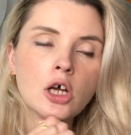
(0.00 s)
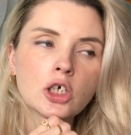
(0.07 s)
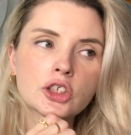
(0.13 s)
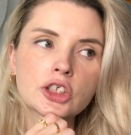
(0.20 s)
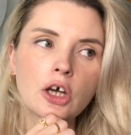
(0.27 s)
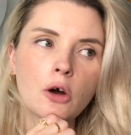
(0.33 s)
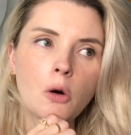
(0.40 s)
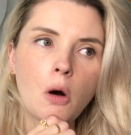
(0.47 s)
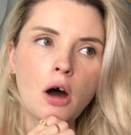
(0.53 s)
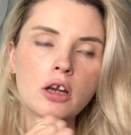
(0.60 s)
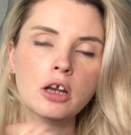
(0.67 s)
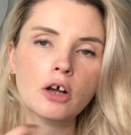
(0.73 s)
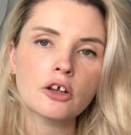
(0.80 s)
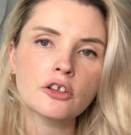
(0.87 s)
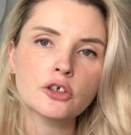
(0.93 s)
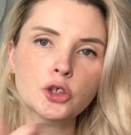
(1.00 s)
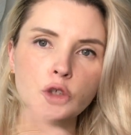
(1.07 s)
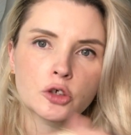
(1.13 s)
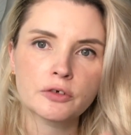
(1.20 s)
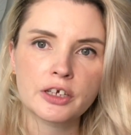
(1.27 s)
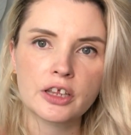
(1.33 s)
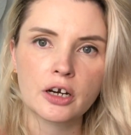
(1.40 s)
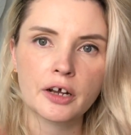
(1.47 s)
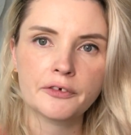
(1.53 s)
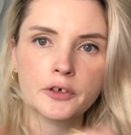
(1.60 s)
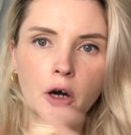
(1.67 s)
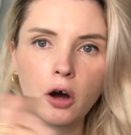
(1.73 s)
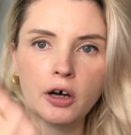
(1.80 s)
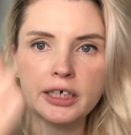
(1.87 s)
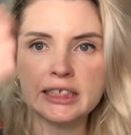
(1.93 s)
So a lot of the jewelry that I've
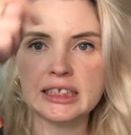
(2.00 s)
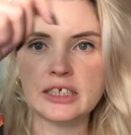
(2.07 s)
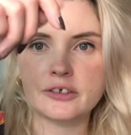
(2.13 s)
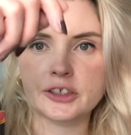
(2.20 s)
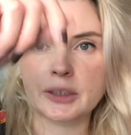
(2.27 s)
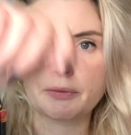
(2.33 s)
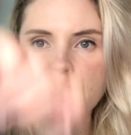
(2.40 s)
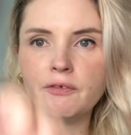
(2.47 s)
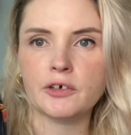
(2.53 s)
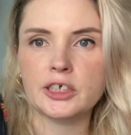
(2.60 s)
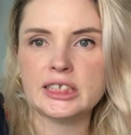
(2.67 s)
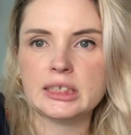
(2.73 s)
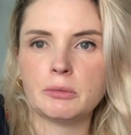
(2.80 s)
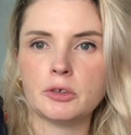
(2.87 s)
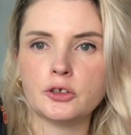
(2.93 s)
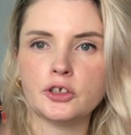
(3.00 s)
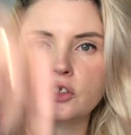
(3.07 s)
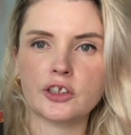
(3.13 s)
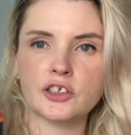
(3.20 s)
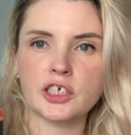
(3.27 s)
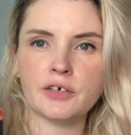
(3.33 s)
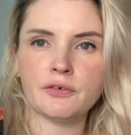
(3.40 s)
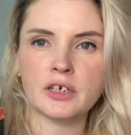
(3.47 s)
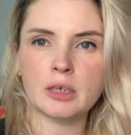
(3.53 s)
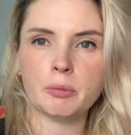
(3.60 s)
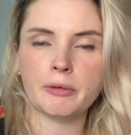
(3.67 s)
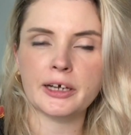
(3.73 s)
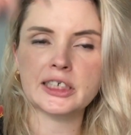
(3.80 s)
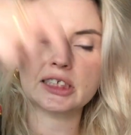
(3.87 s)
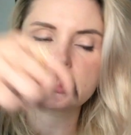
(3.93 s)
got is either something very similar to the Tiffany
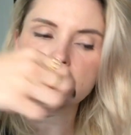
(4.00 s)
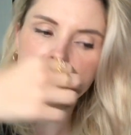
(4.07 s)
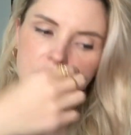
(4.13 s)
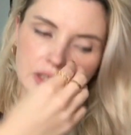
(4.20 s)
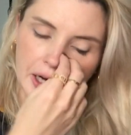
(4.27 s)
bracelet.